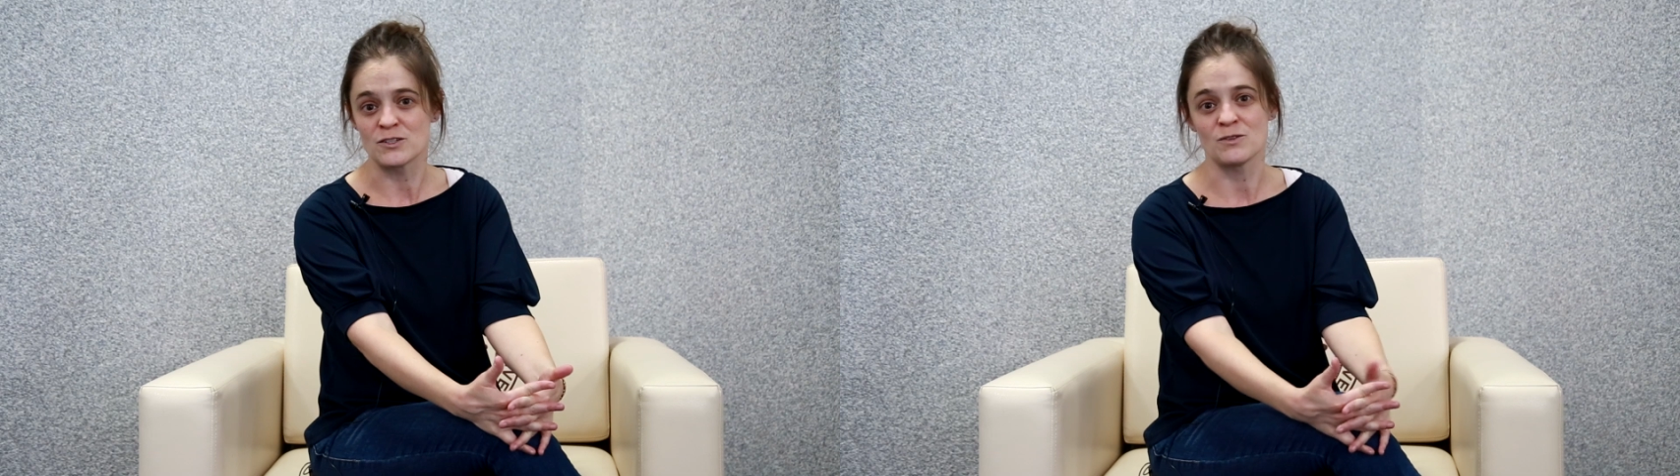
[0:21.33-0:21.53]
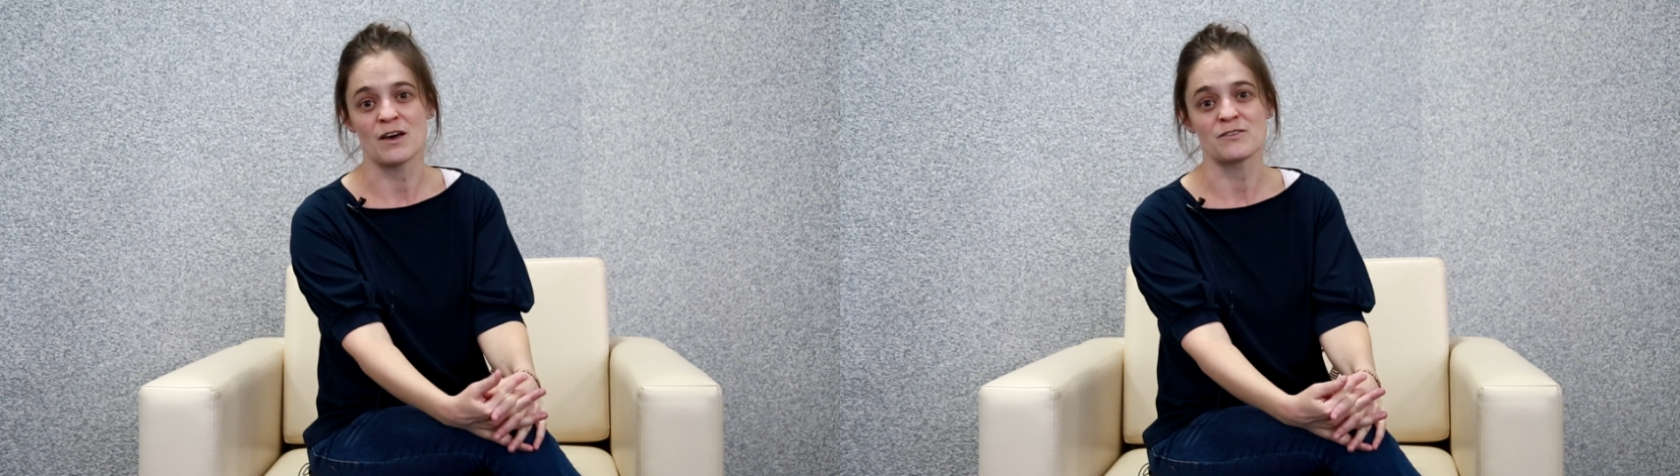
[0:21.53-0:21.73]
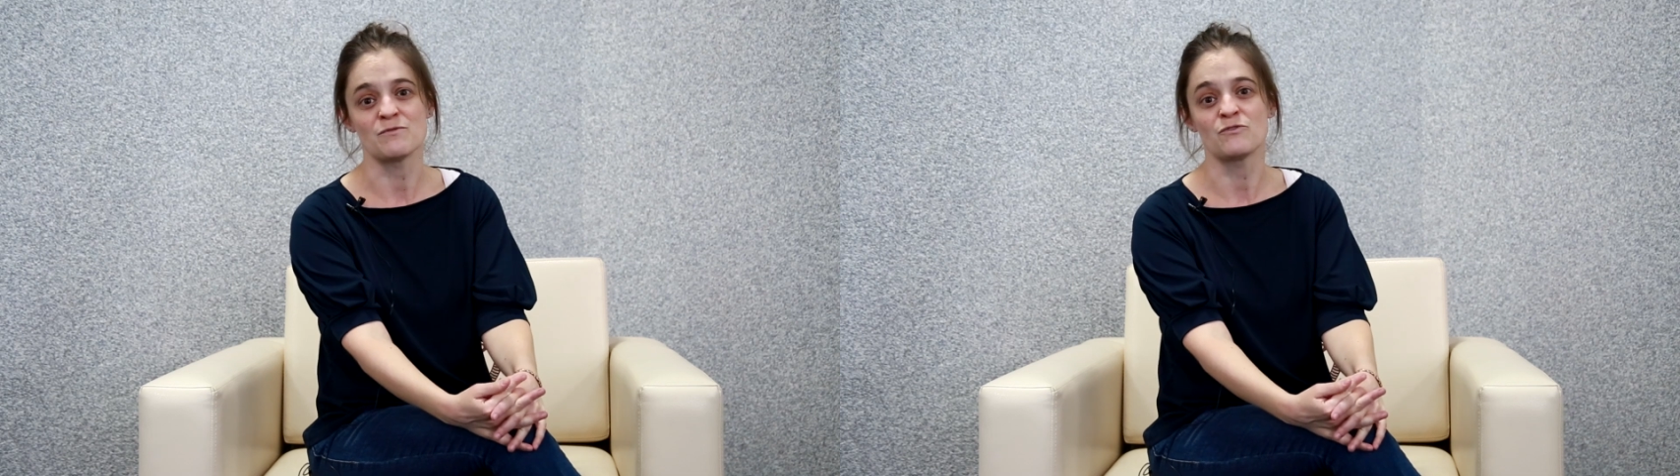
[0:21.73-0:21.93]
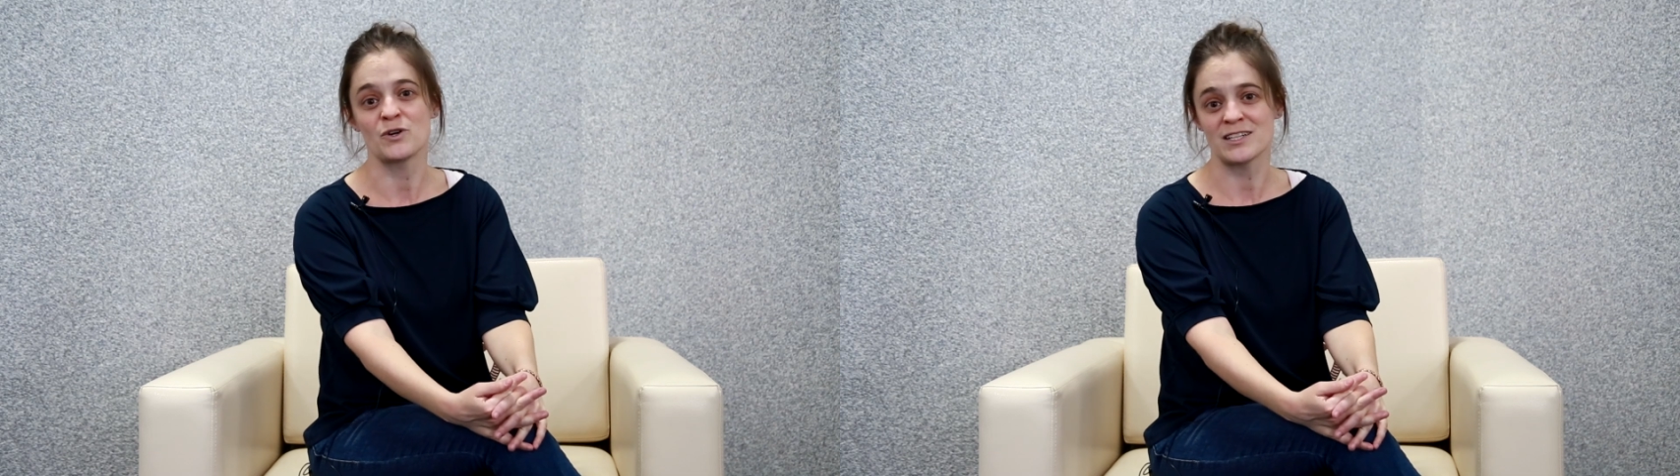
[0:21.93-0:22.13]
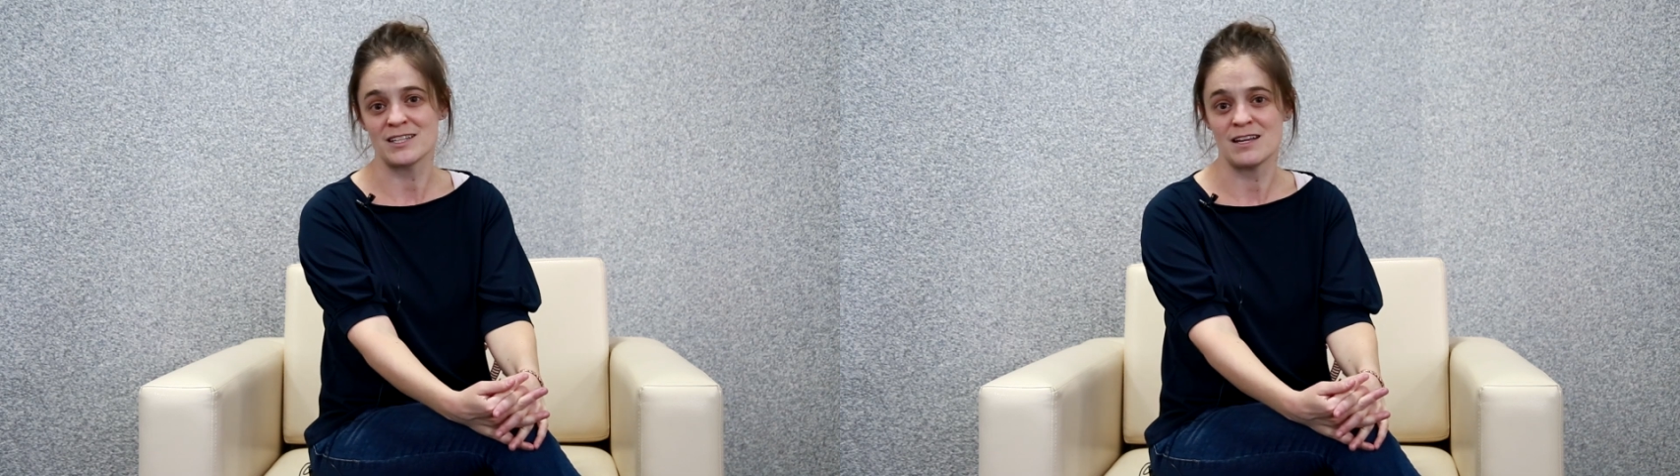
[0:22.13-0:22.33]

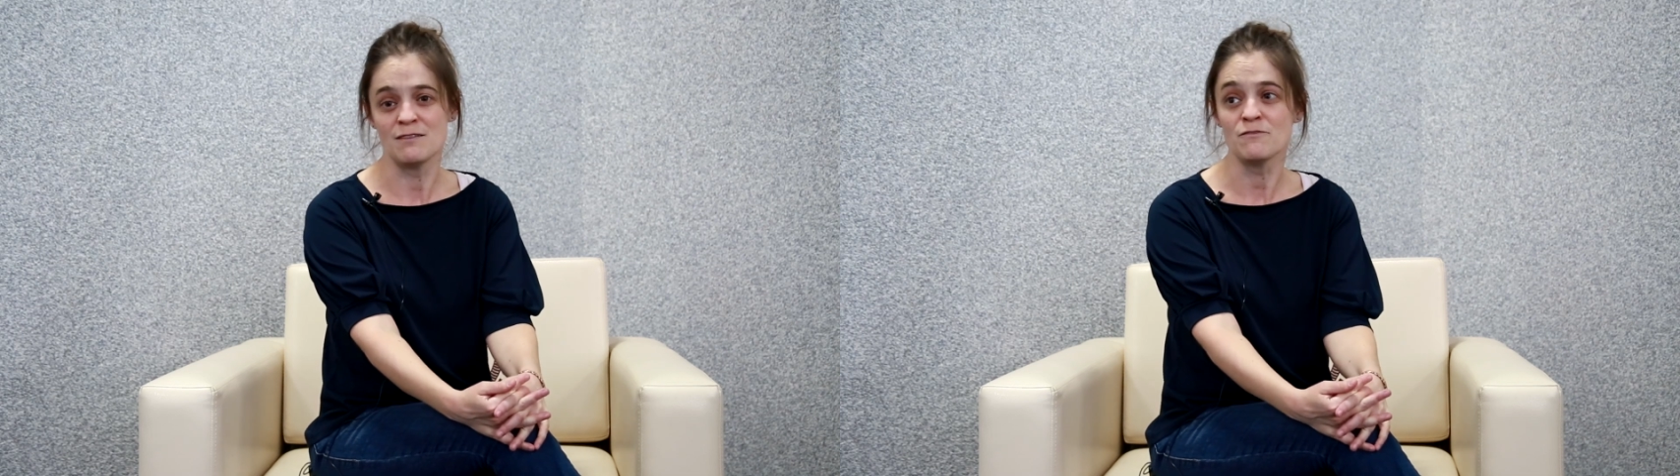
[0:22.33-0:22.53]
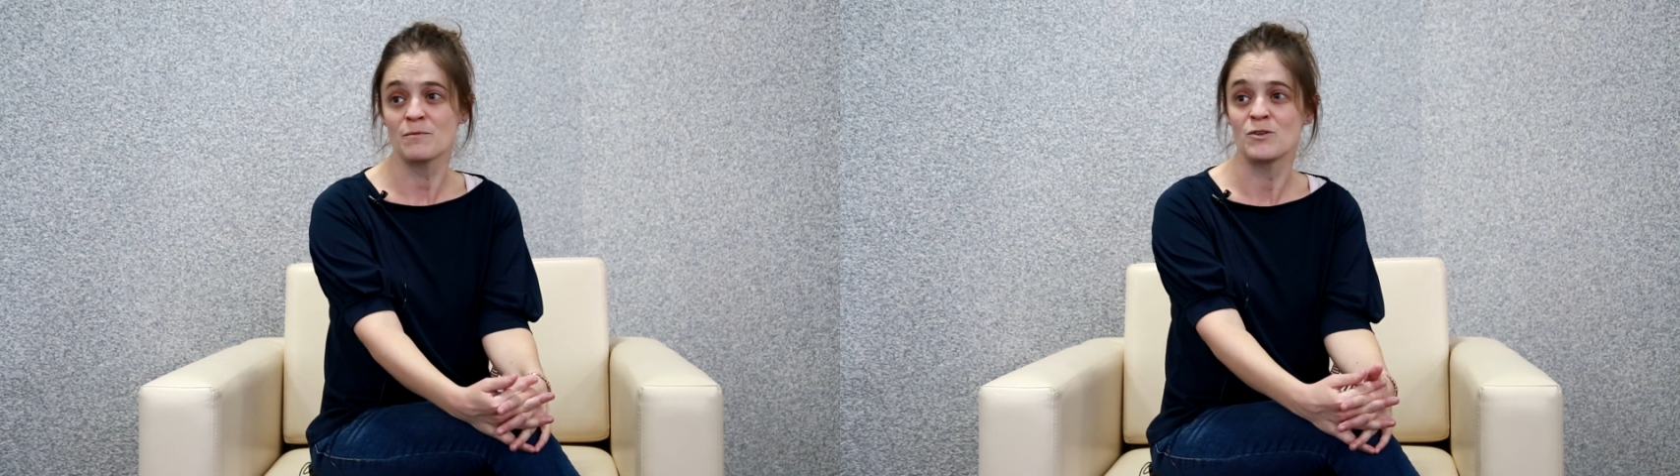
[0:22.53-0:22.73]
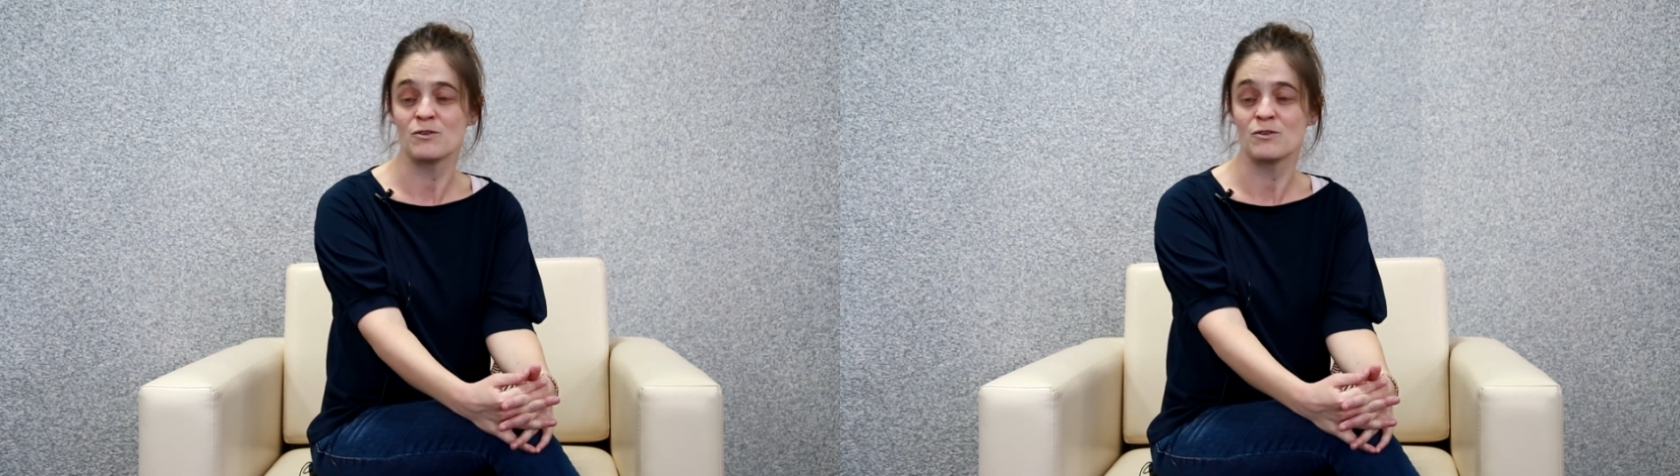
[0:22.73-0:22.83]
2014 from the